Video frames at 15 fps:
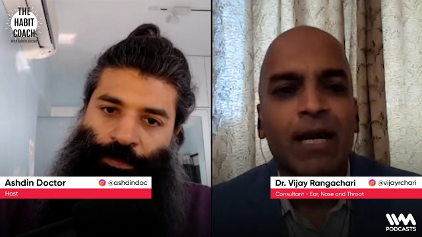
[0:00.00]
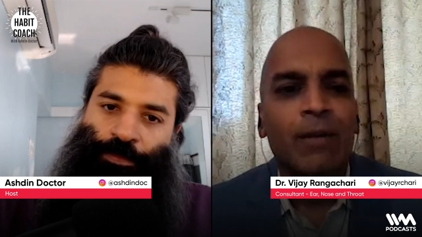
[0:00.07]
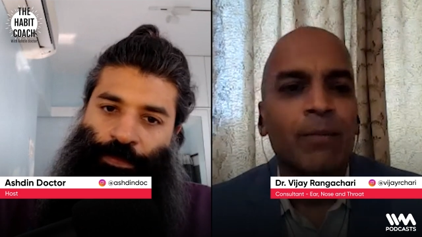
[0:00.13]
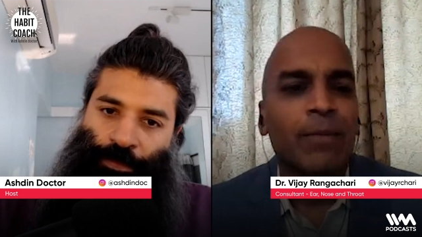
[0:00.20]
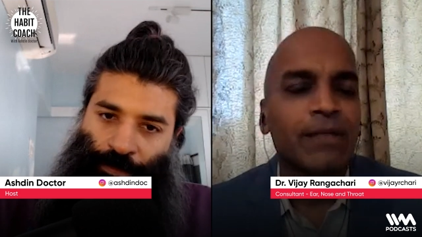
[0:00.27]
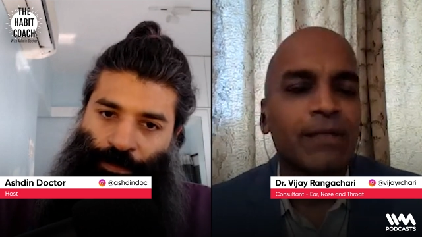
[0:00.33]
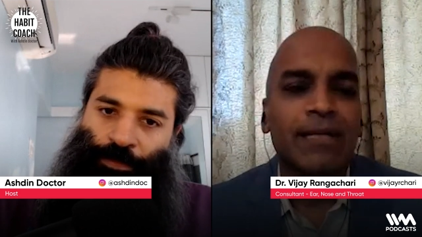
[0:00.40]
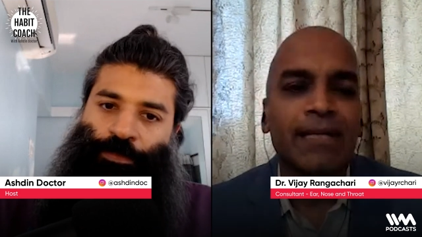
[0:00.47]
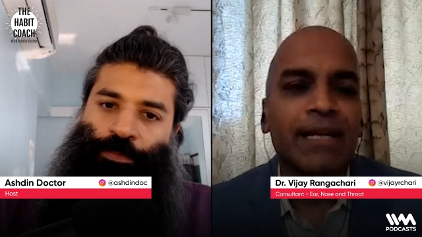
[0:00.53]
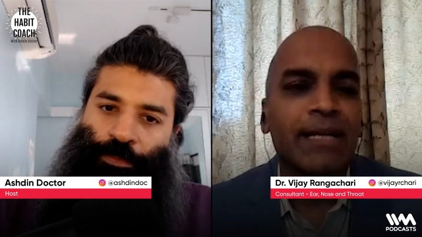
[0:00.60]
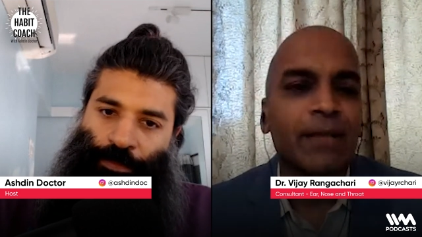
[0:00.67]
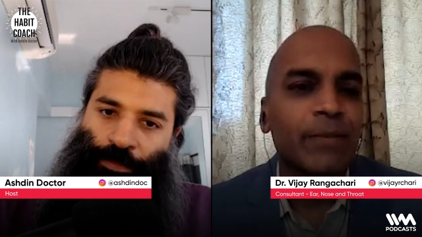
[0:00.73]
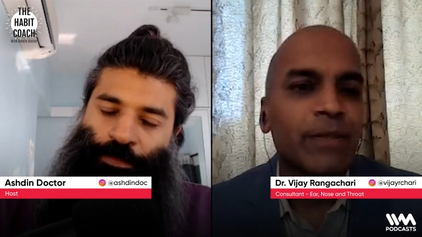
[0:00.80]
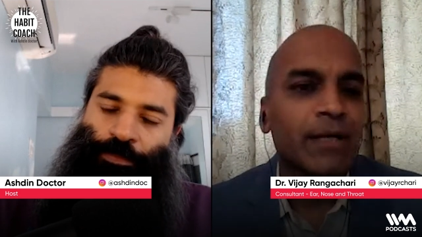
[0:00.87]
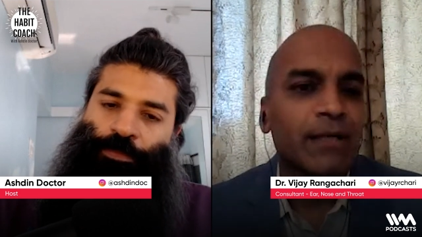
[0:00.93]
Speaker 1: but that can
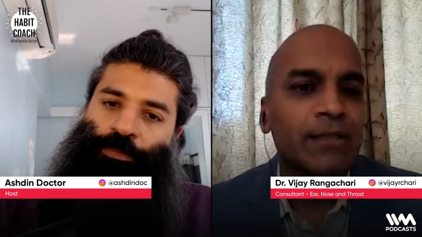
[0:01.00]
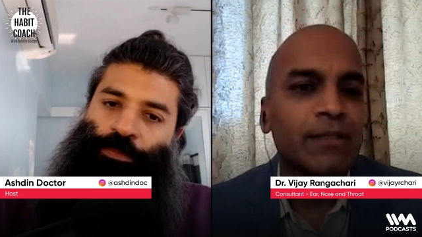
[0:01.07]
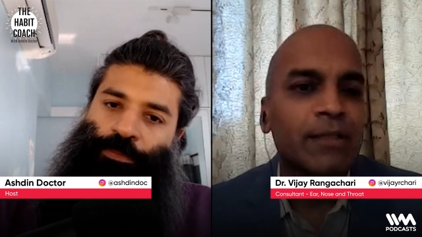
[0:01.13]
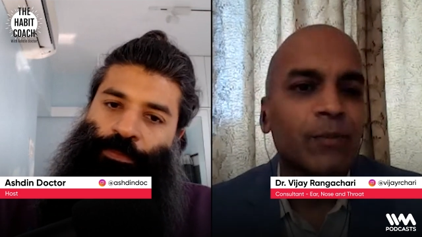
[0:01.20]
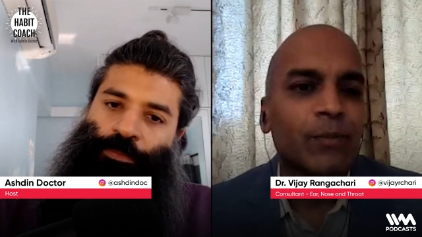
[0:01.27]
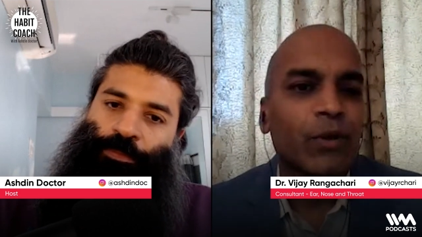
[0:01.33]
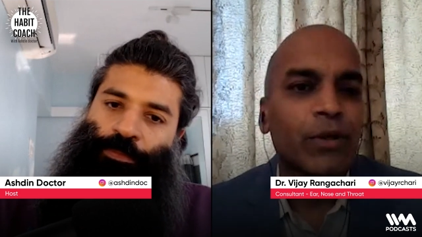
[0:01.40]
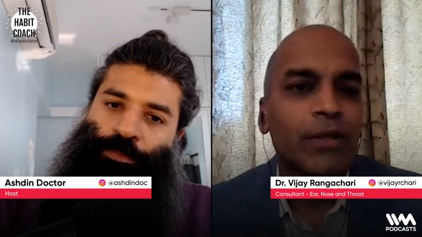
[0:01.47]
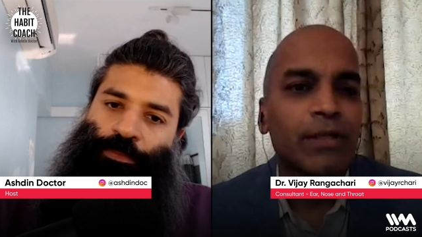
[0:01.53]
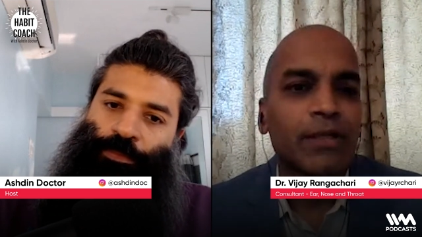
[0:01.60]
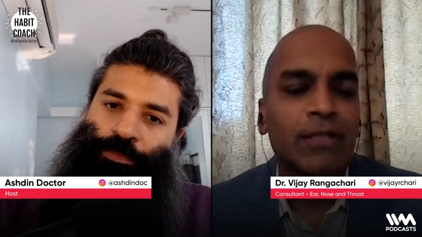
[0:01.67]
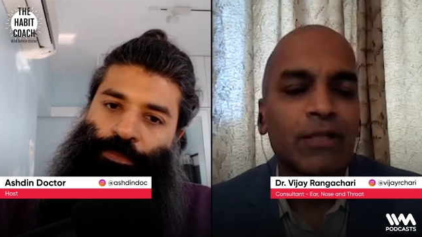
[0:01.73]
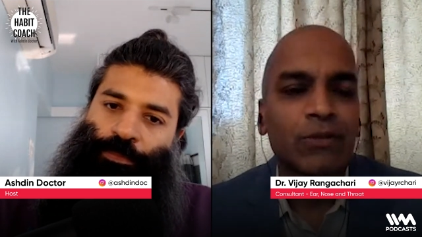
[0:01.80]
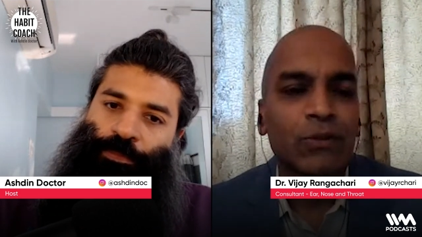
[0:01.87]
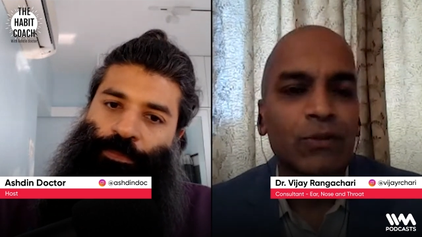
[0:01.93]
be another pointer
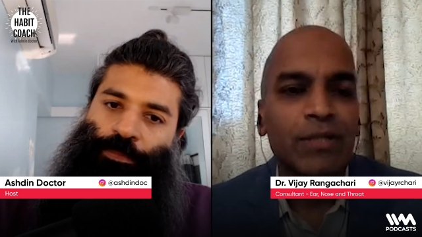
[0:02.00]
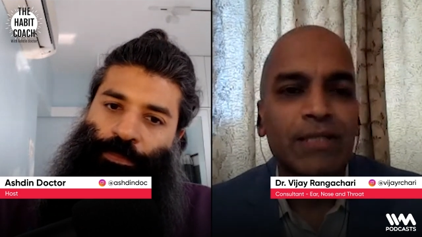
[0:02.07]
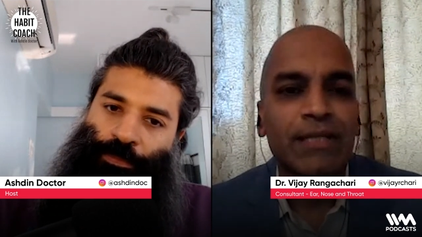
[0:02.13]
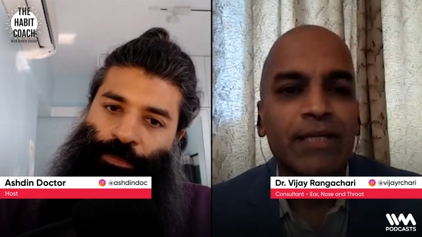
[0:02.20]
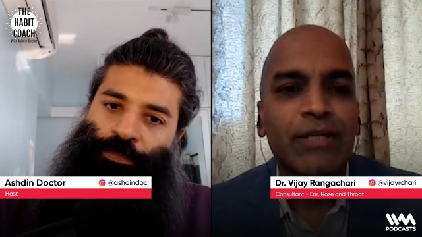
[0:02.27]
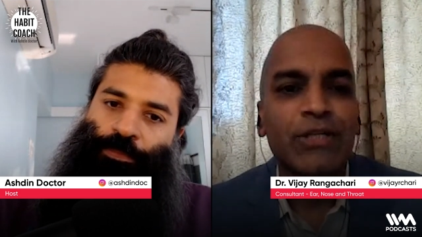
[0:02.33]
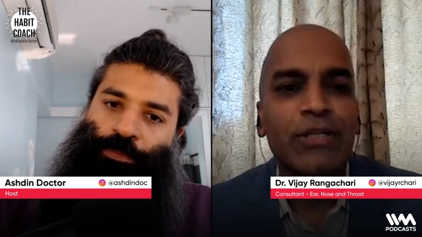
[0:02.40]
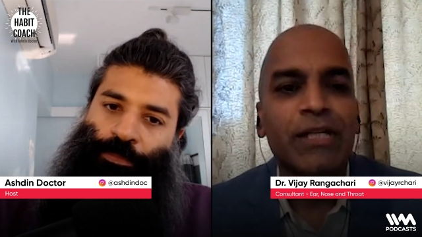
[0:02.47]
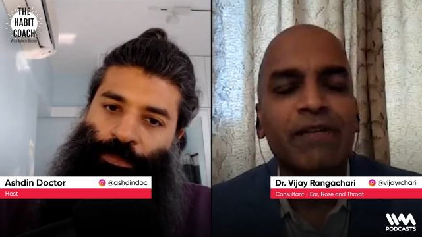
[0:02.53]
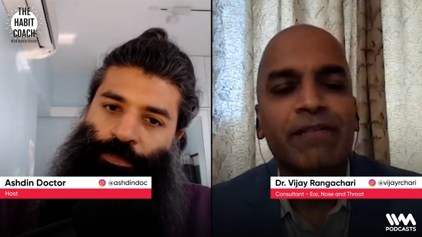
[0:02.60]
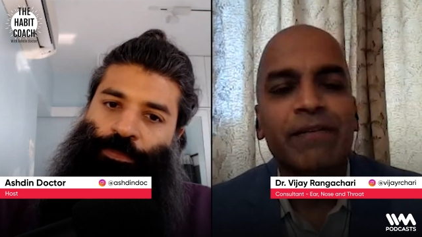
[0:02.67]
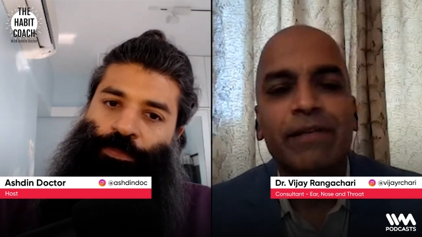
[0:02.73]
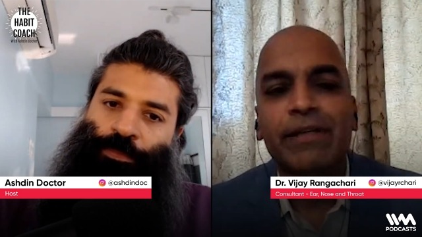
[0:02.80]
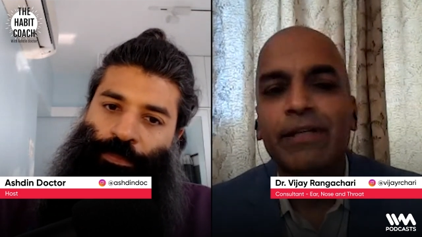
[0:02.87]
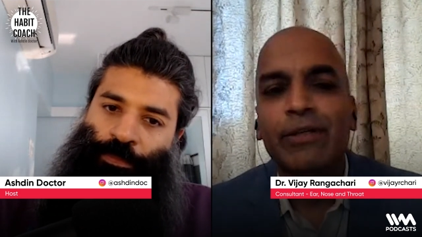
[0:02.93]
so essentially
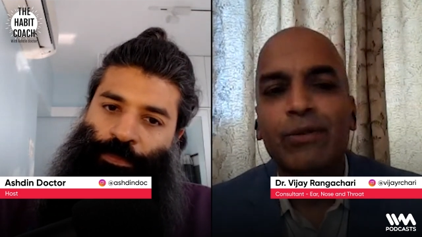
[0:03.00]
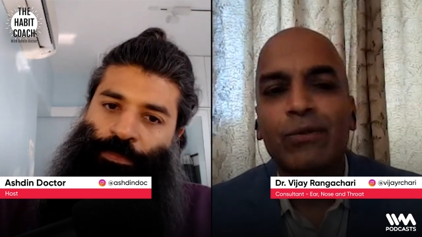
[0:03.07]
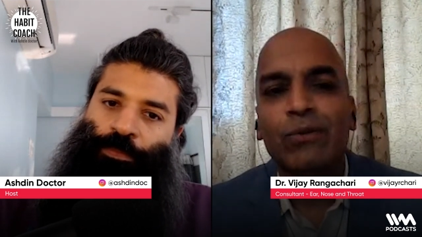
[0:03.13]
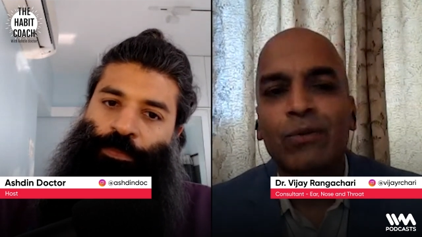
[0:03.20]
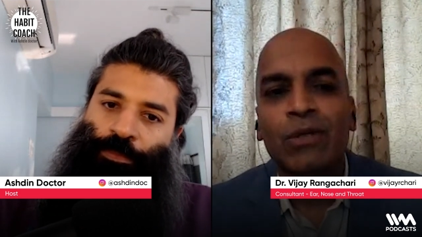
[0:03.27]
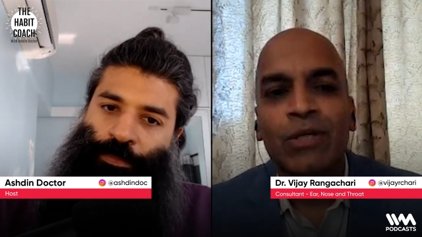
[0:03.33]
we need to